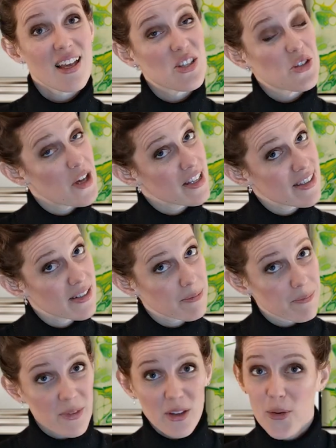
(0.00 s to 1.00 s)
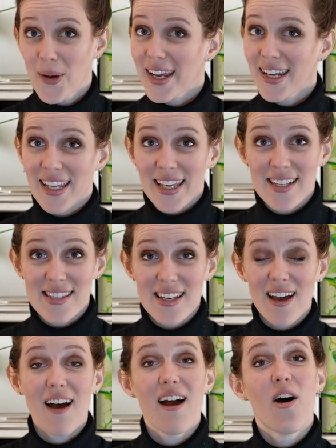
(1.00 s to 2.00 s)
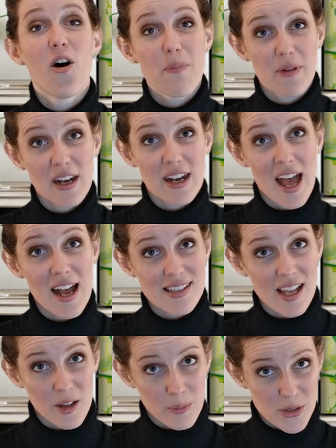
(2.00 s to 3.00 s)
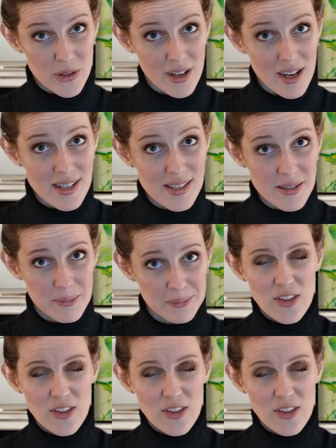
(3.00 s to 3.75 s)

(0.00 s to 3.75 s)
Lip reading: So that's it. Quick and easy. I hope that it has helped you guys.